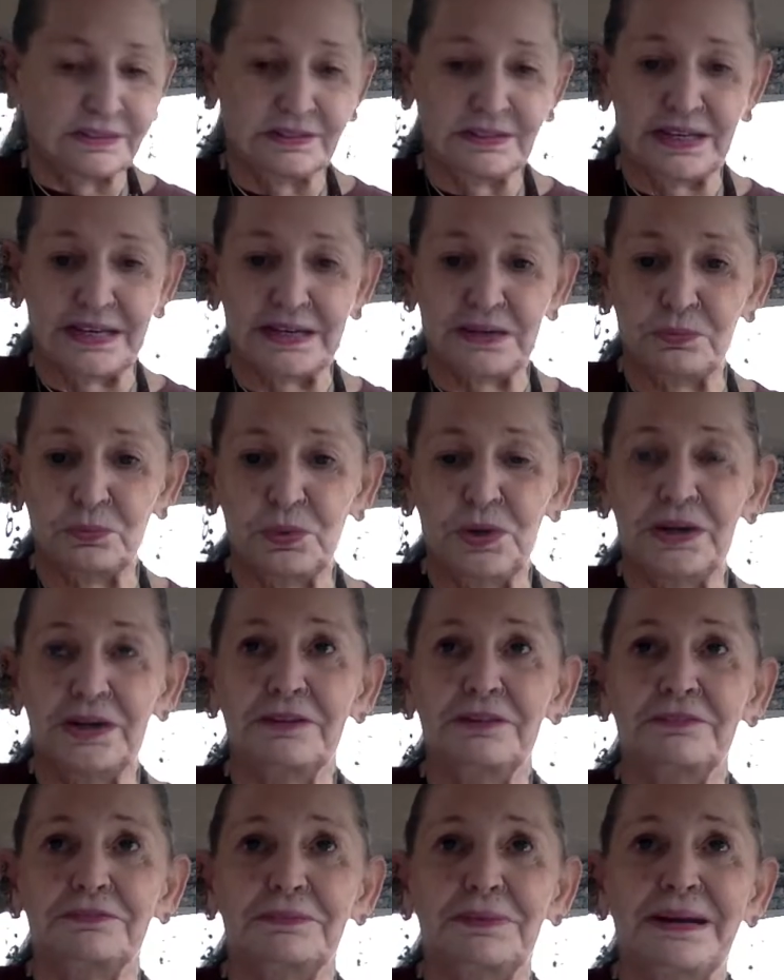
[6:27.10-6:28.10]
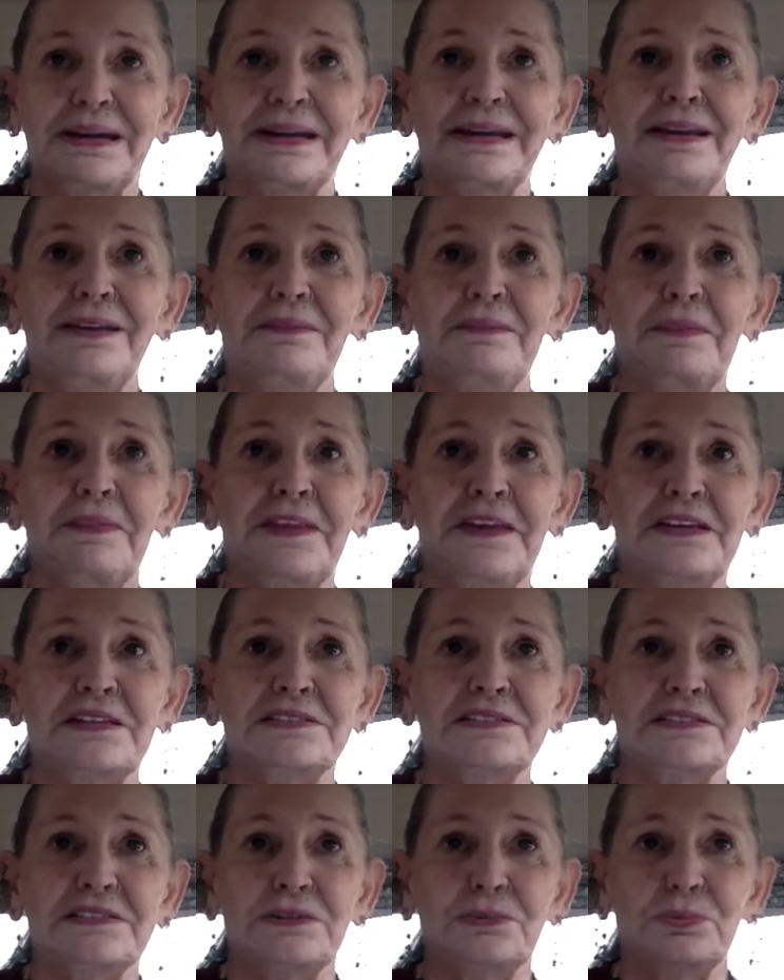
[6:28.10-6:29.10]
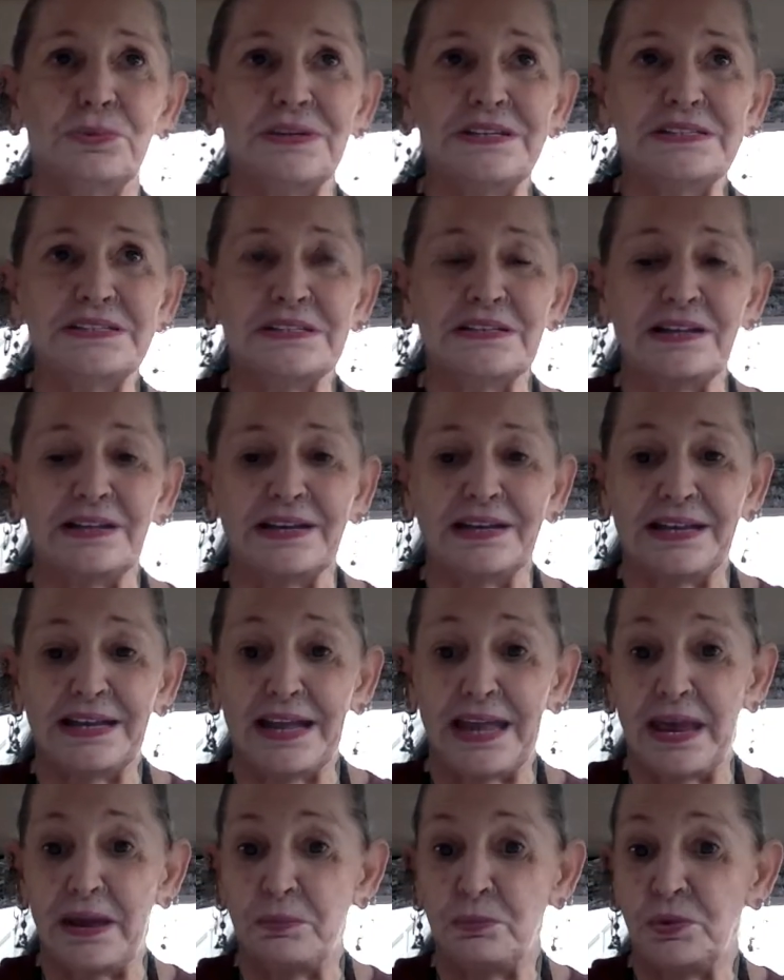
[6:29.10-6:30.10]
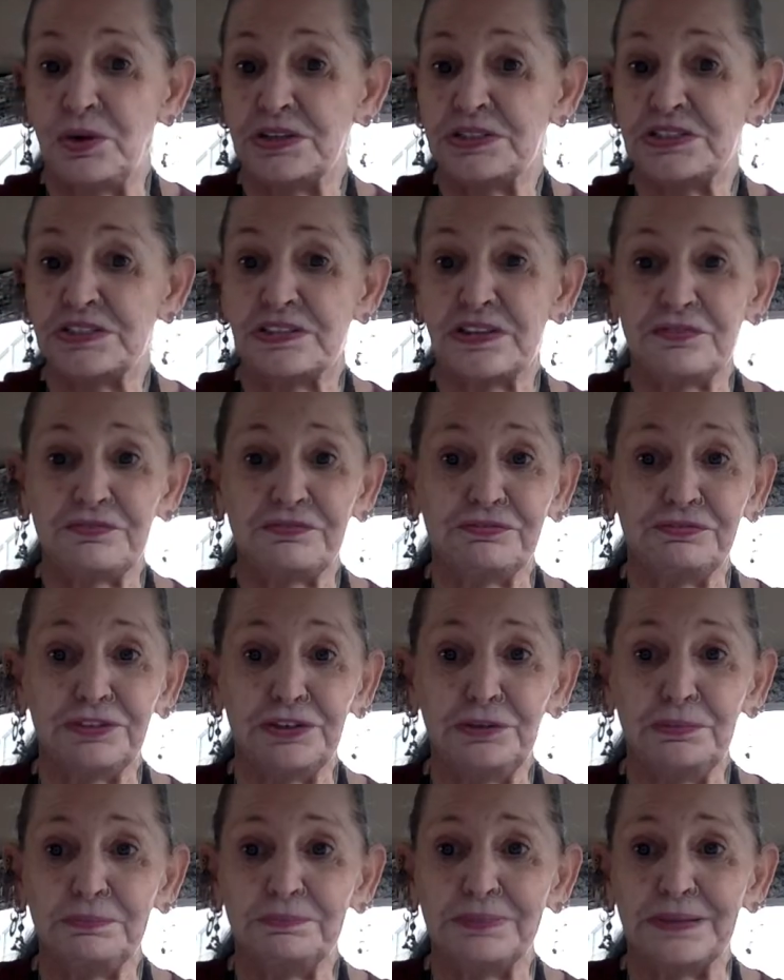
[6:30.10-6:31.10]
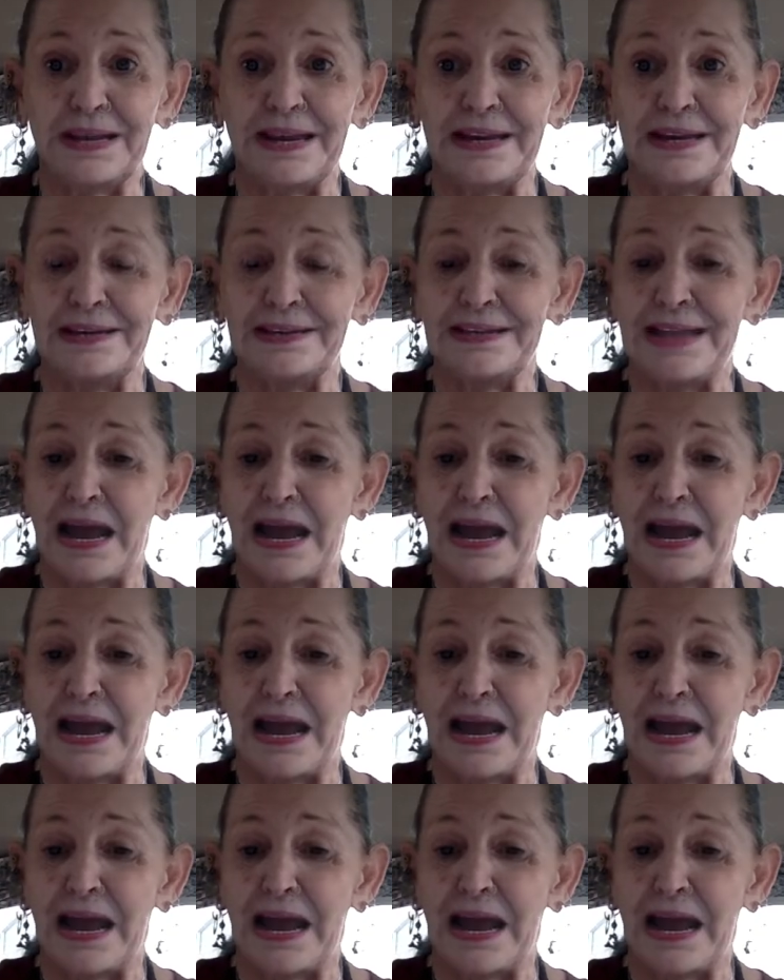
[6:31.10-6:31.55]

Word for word: Like one of my things that recently came was the flute playing.